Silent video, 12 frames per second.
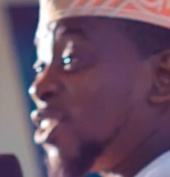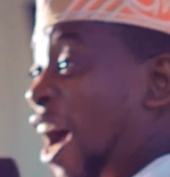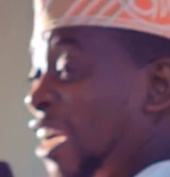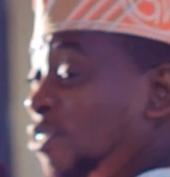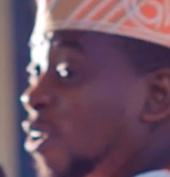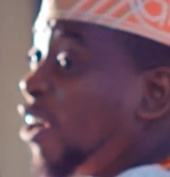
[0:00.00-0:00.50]

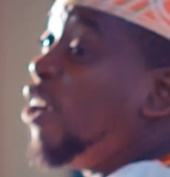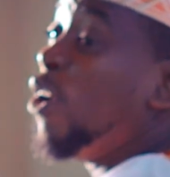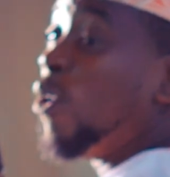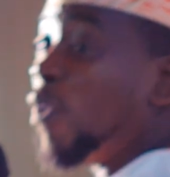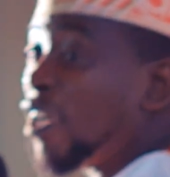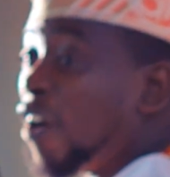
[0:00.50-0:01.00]
enjoy
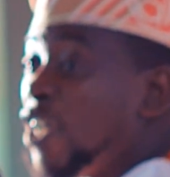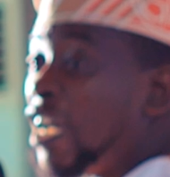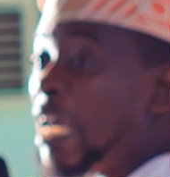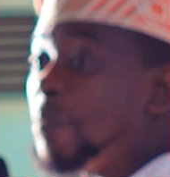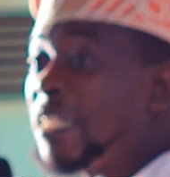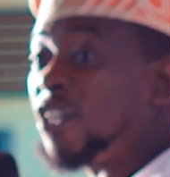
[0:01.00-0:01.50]
one of the
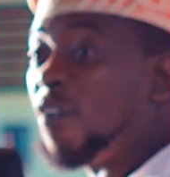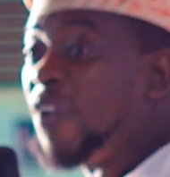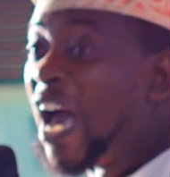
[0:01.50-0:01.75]
ornaments of